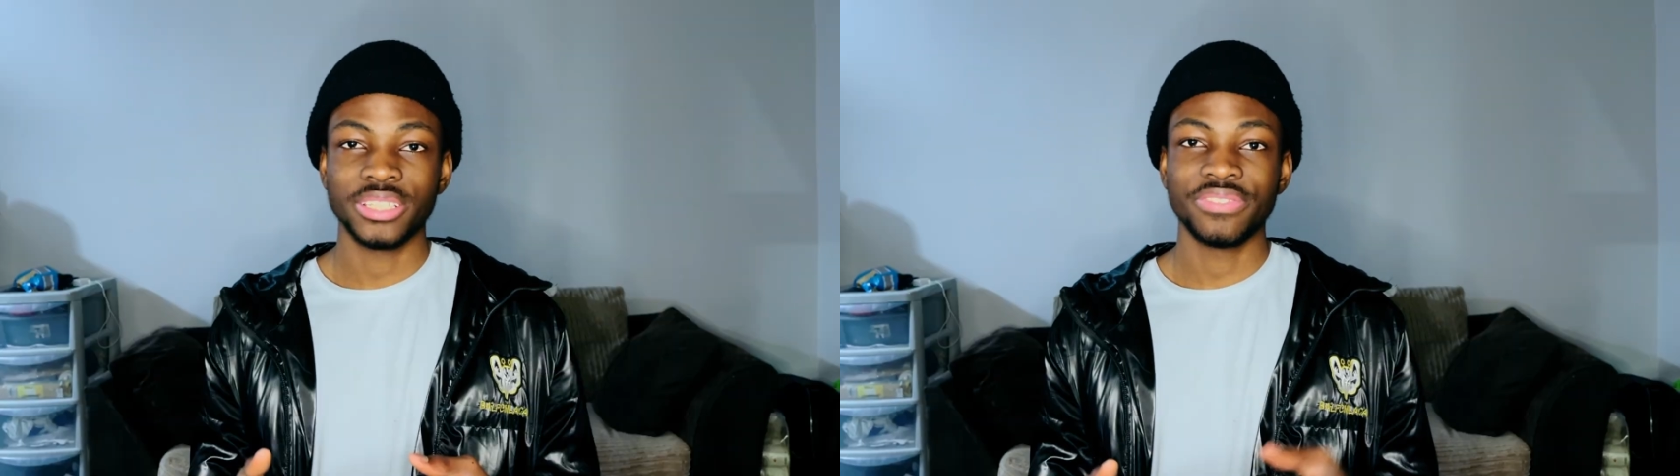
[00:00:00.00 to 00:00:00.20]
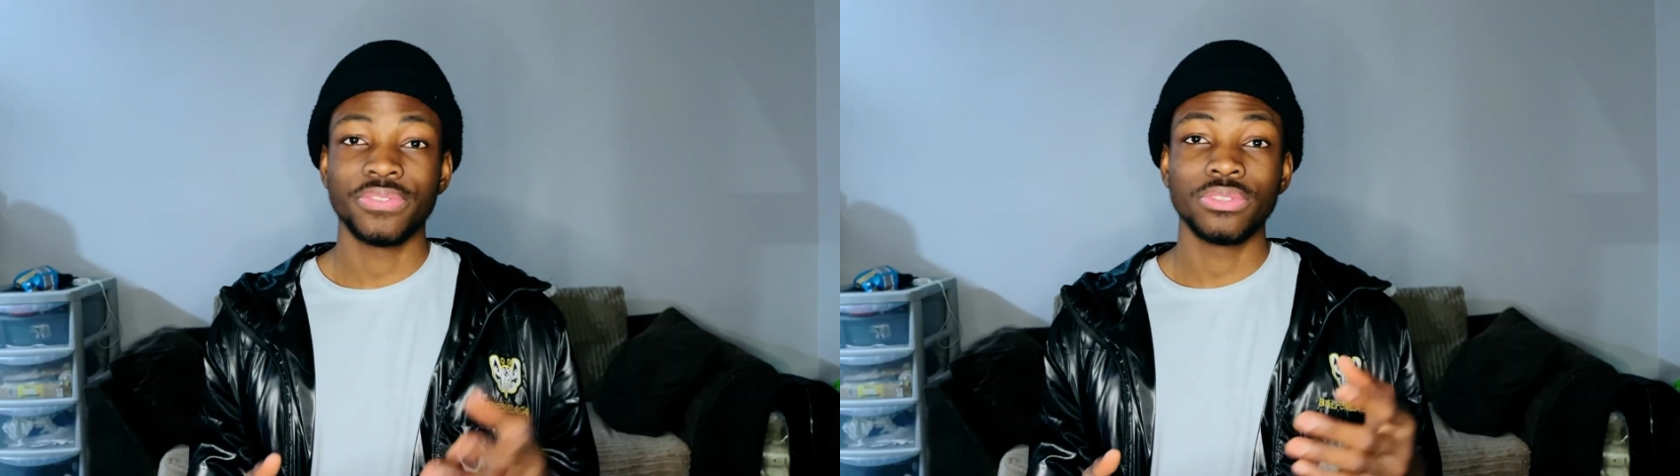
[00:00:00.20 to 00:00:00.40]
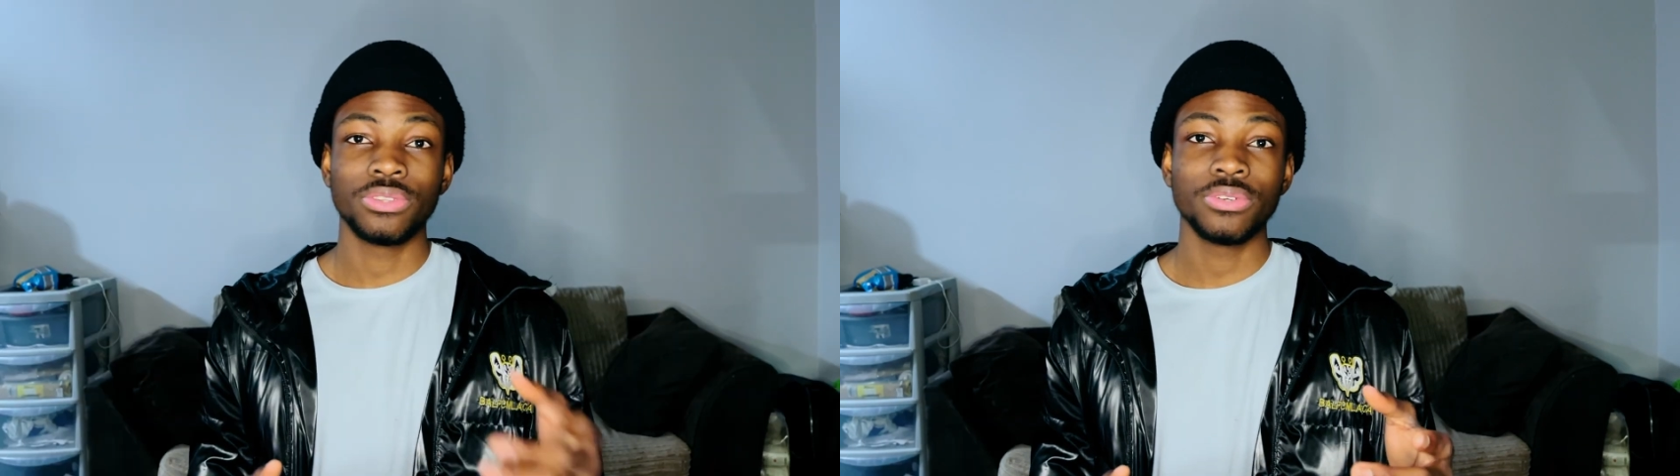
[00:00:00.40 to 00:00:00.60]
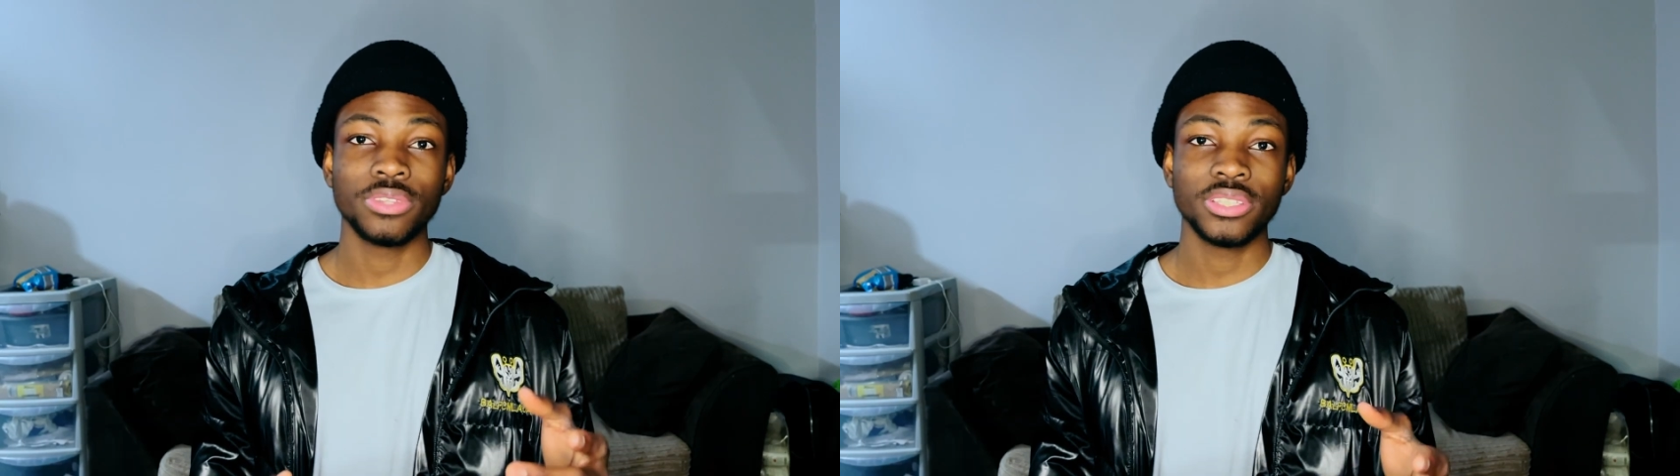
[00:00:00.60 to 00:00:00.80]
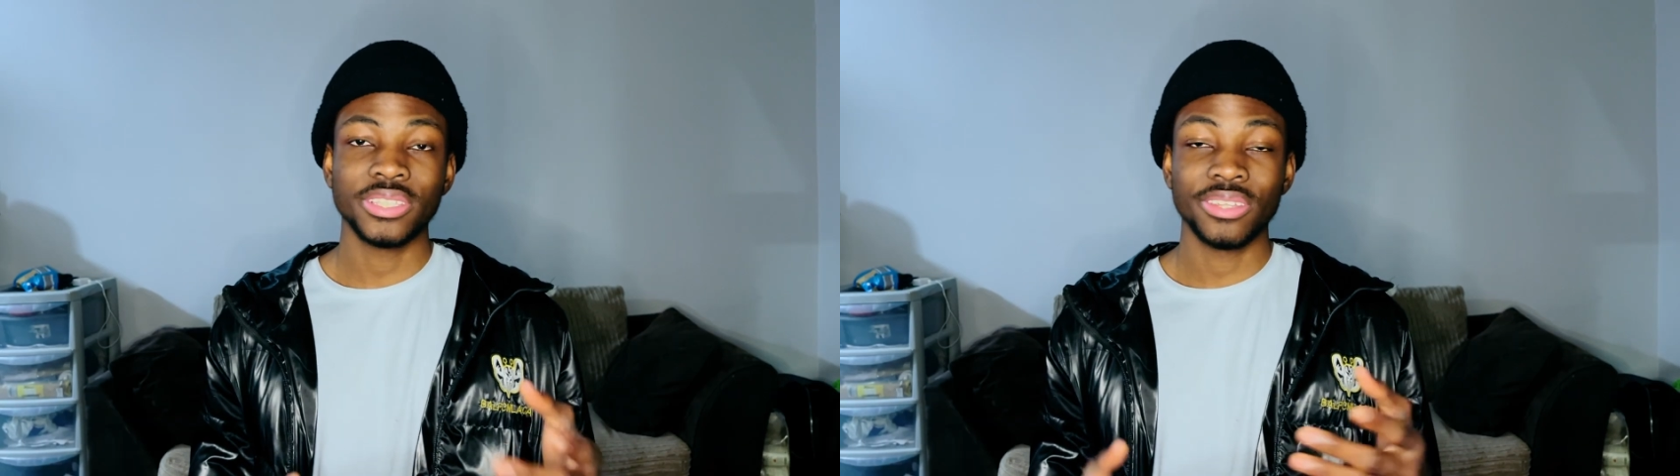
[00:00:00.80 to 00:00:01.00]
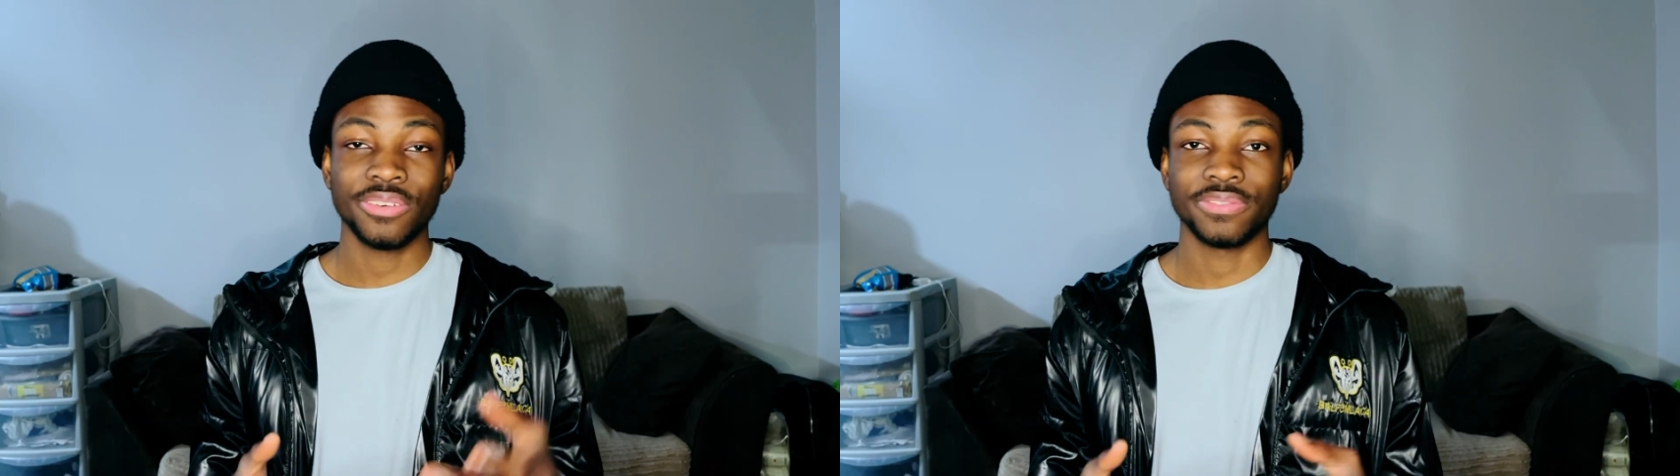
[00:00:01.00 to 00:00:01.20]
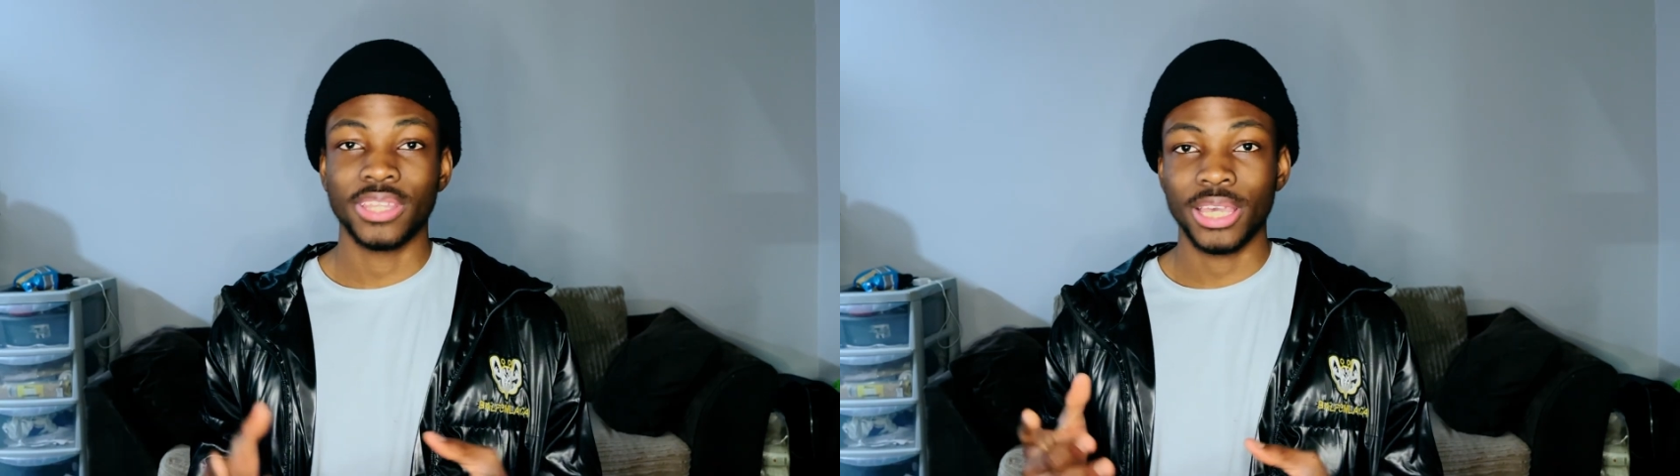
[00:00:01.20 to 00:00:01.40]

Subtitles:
And if you do this enough